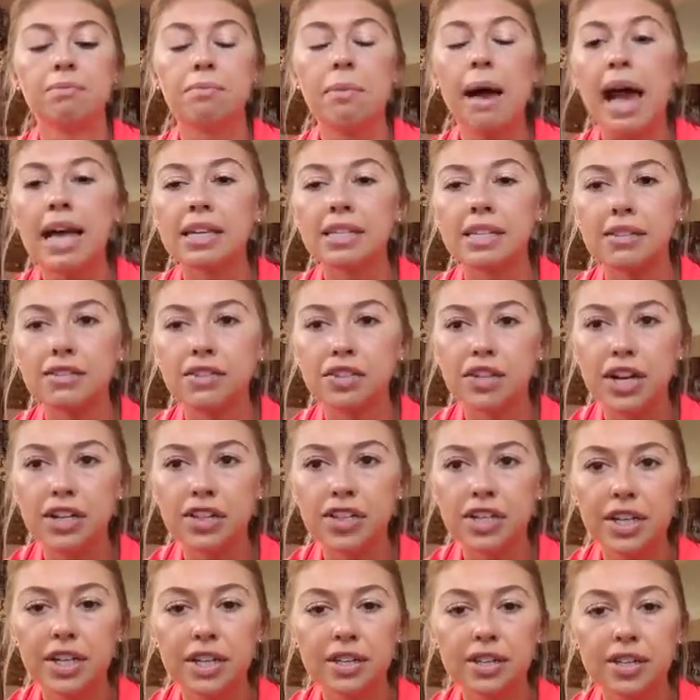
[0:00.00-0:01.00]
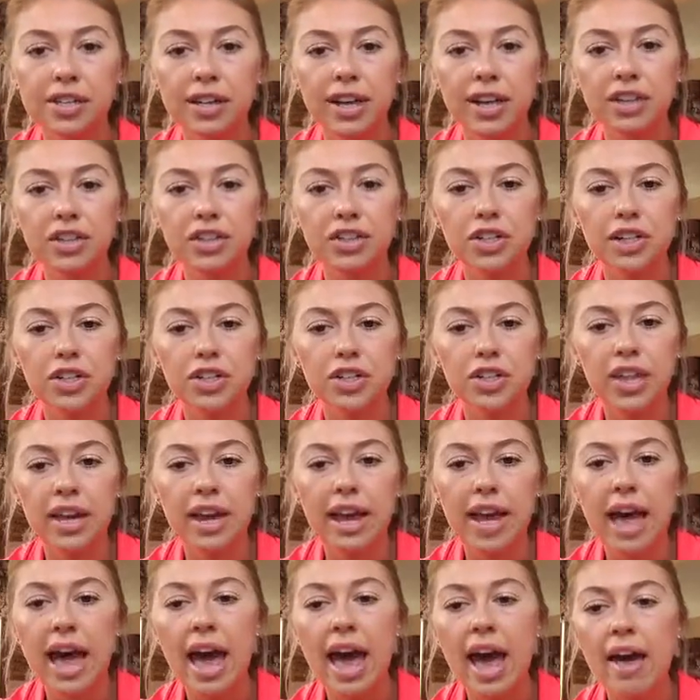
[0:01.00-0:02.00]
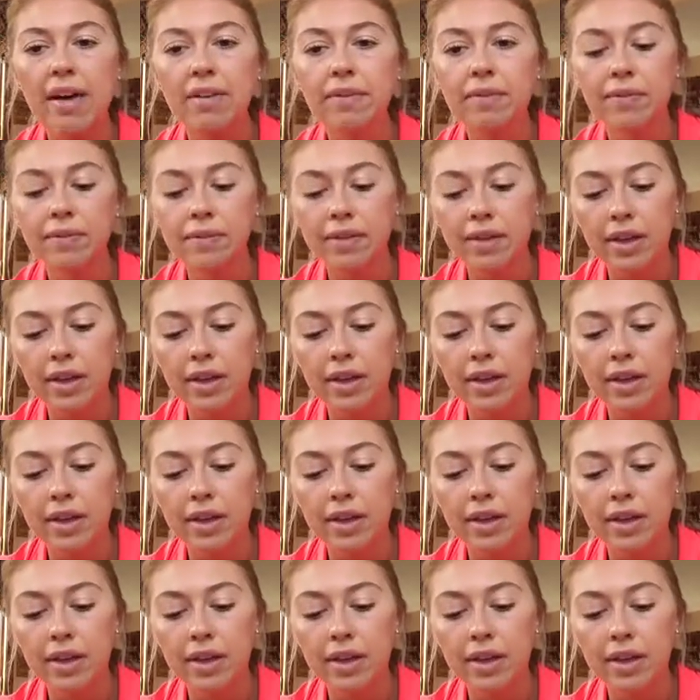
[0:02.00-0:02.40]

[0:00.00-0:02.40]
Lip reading: Passive stretching is the next stretch that I have.